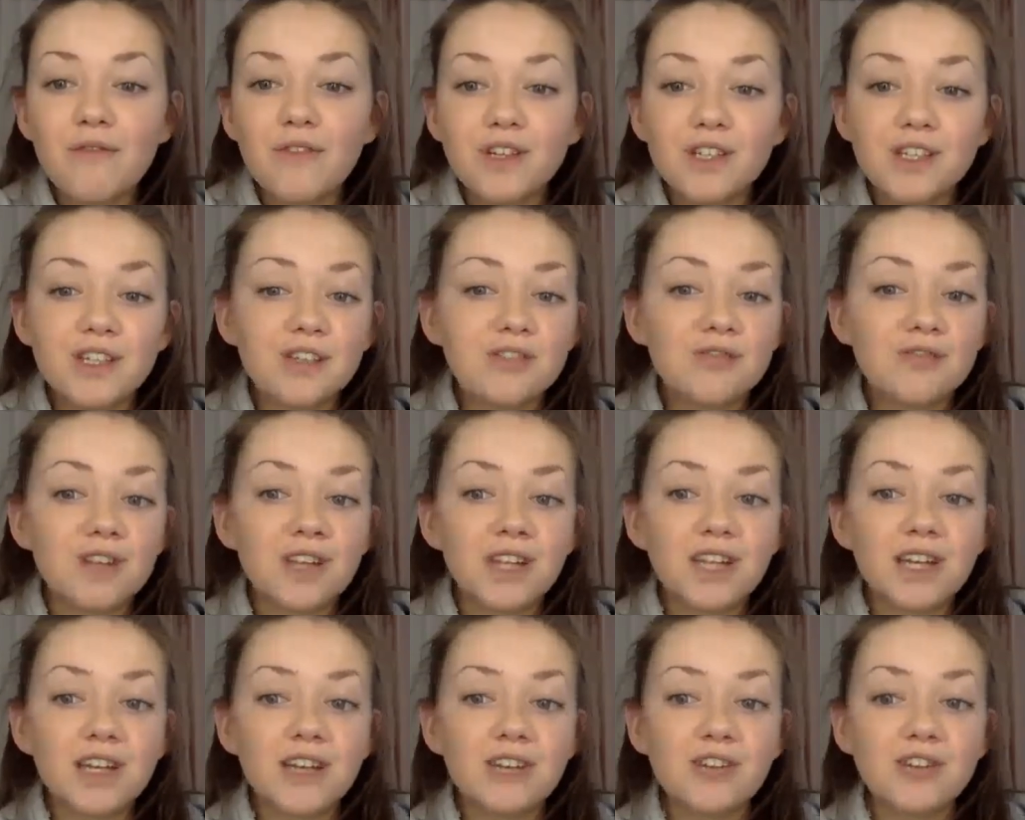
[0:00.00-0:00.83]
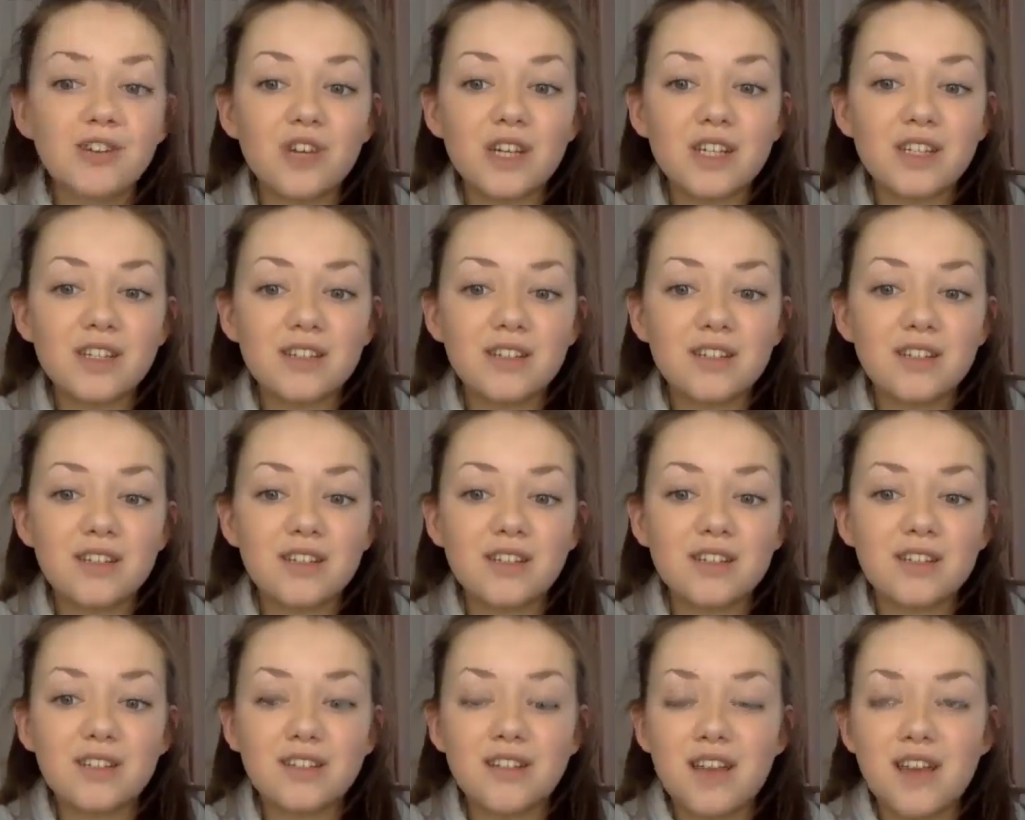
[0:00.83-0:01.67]
because it's really interesting
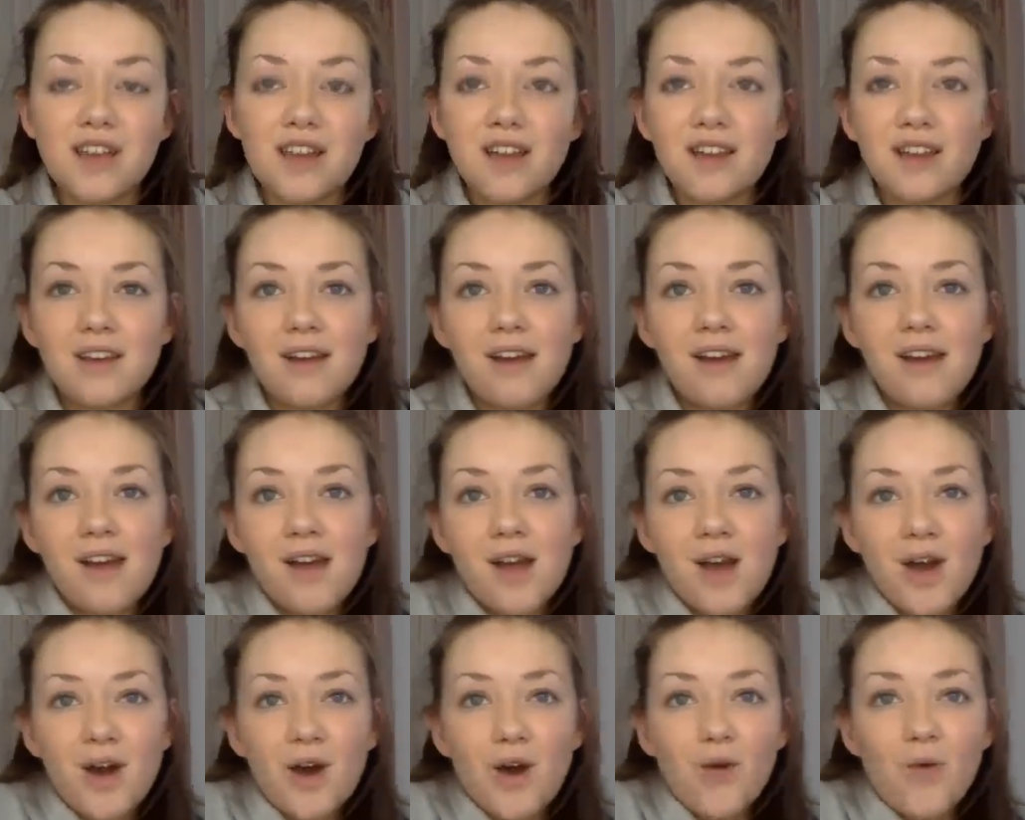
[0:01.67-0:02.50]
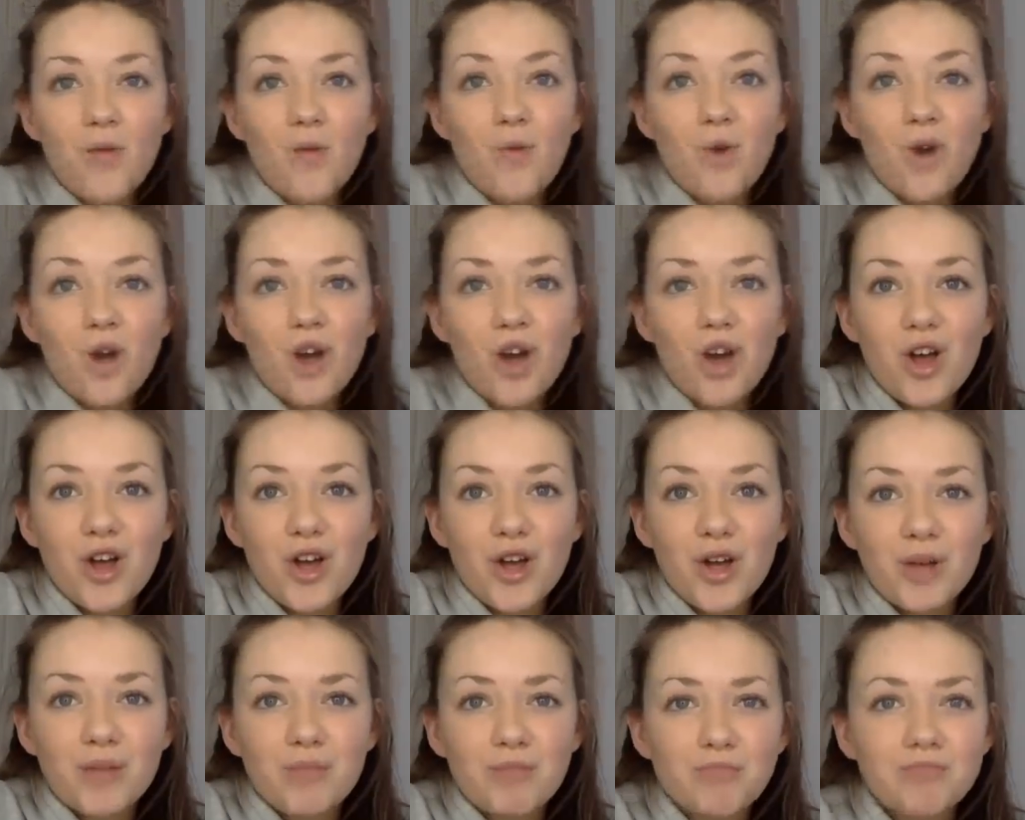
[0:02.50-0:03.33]
to see
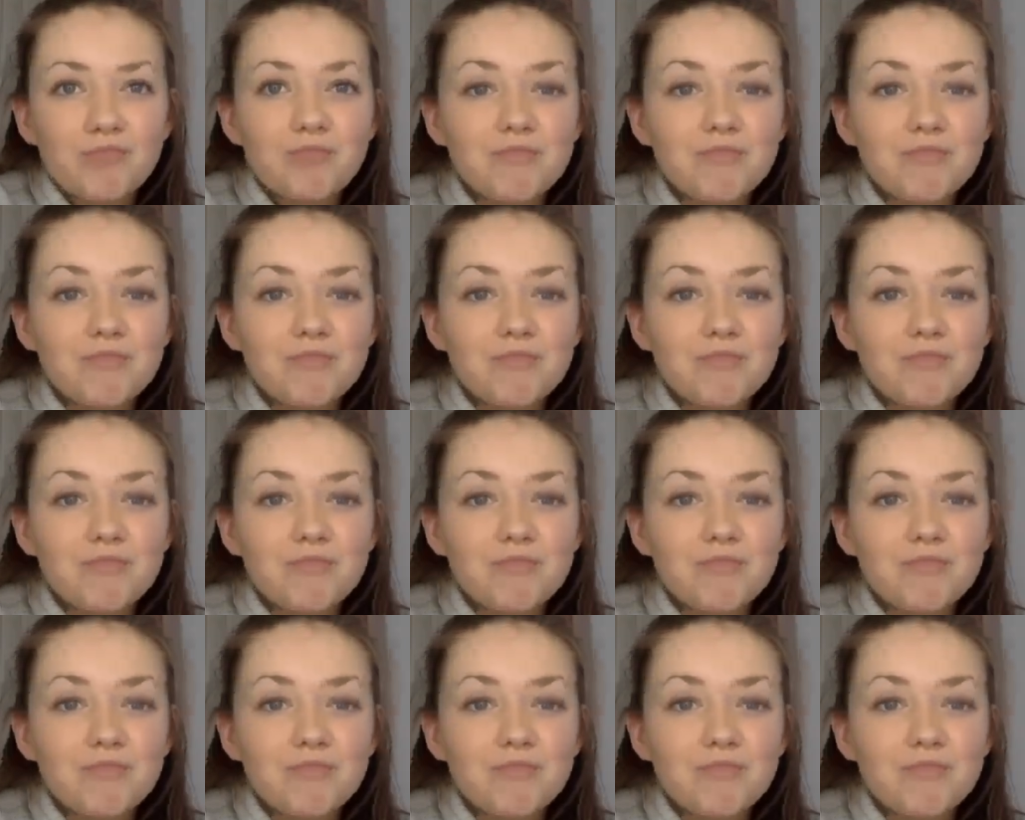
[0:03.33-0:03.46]
where